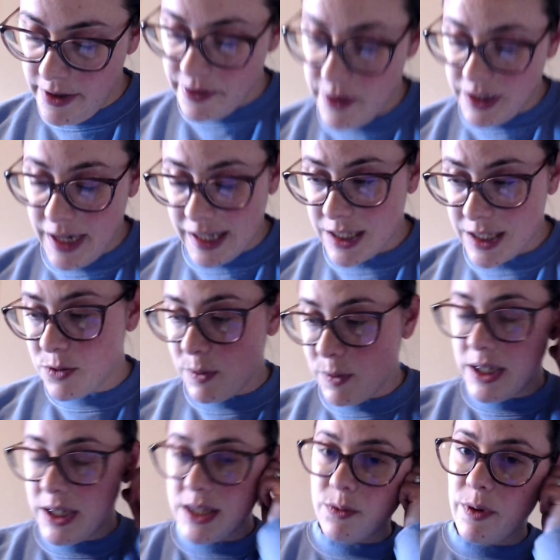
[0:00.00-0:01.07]
the next
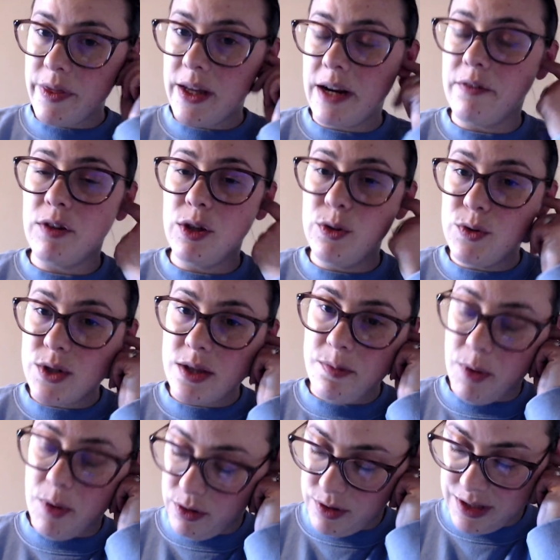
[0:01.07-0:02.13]
one is the one that I've used the
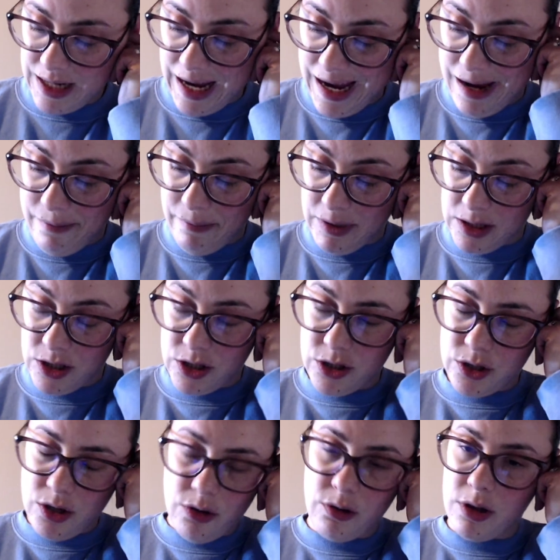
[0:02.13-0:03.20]
most. I am
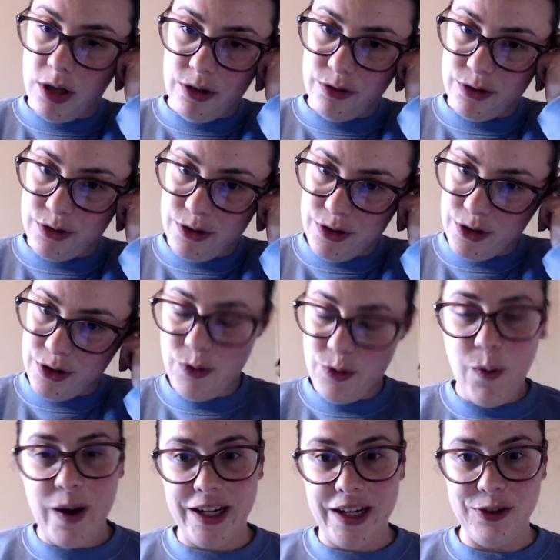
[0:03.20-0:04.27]
so close to the
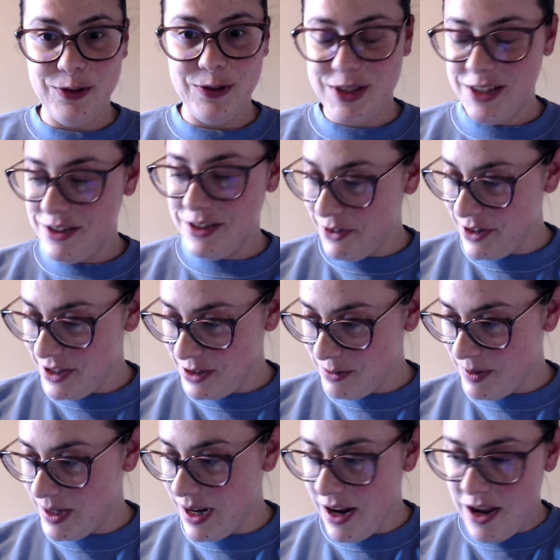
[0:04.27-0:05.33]
20 uses for this
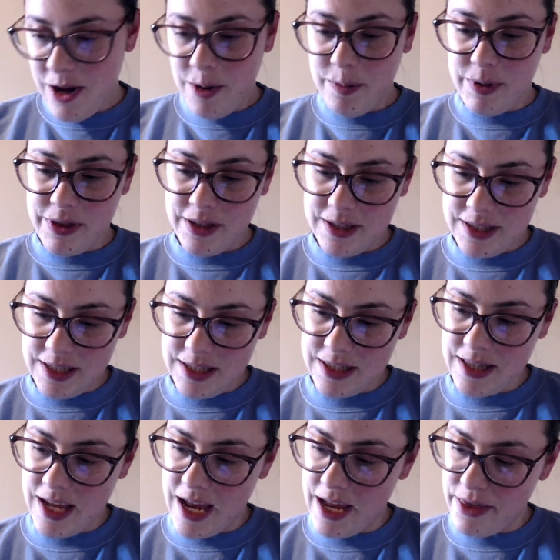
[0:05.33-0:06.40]
one, but this
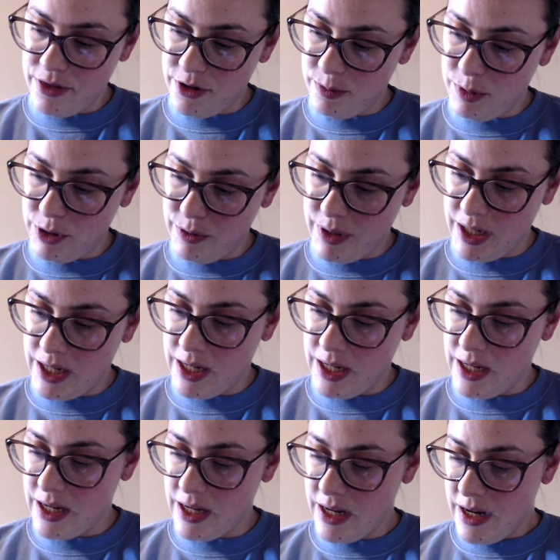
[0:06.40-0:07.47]
is the Aether
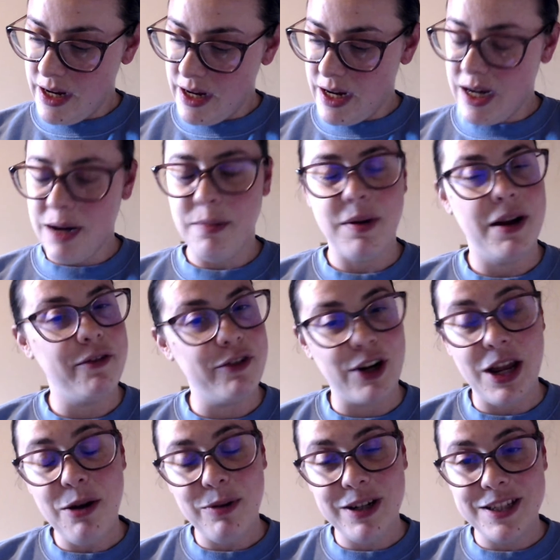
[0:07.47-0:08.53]
Beauty. Um, I
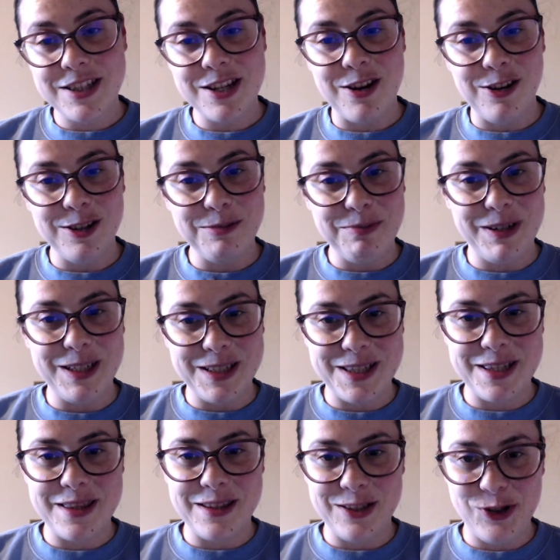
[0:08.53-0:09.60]
forget what it's called, but
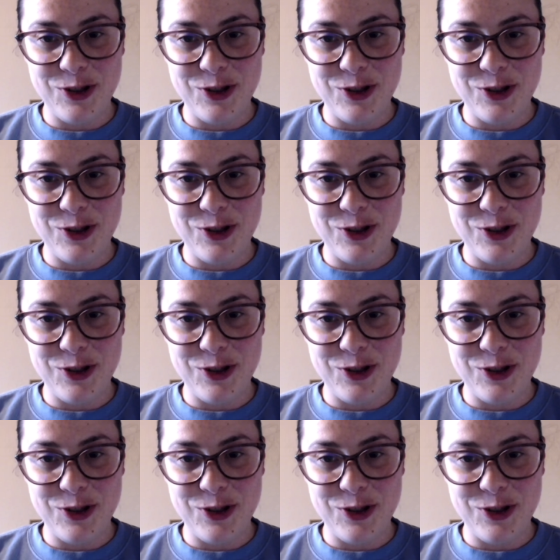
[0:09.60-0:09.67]
it's the